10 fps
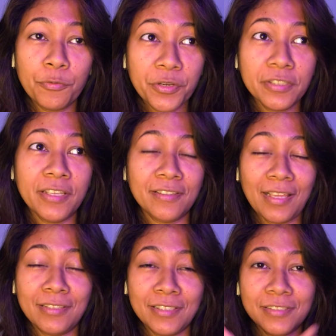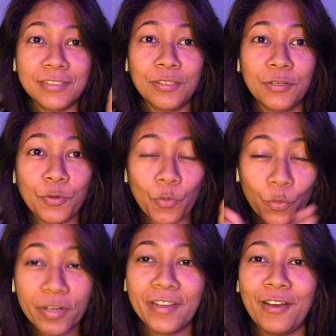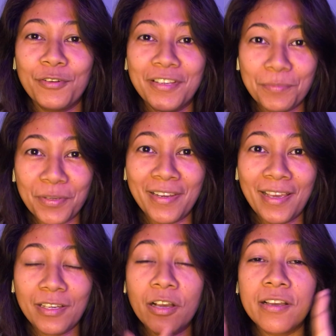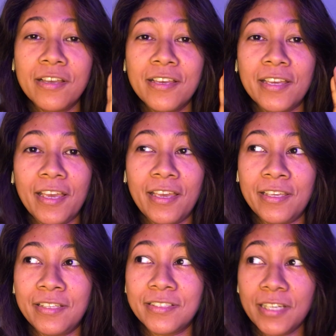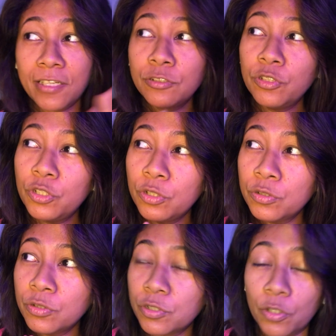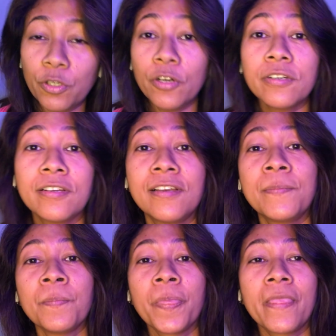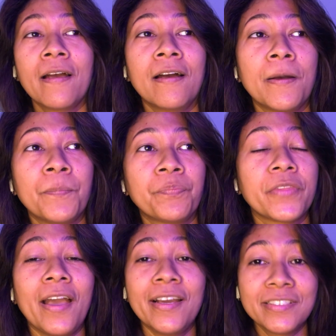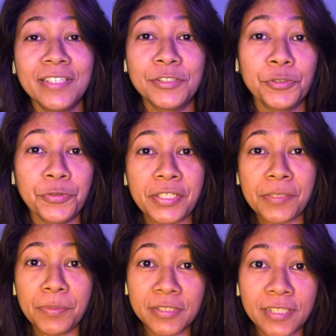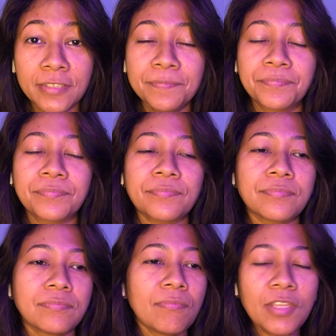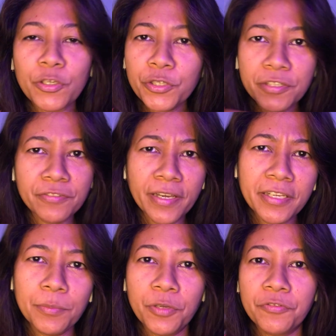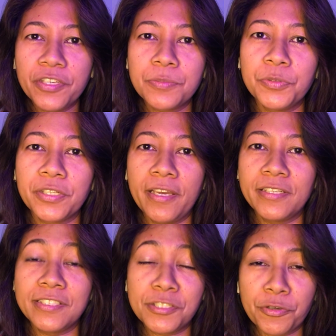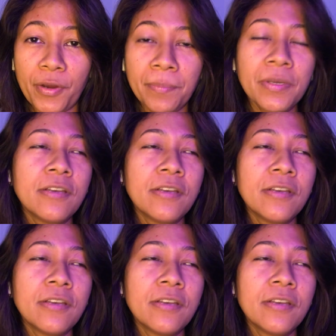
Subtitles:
Real Atheletics Workout in Penang, in Tanjong Tokong, I Center Really building. You can find him on Facebook and Instagram.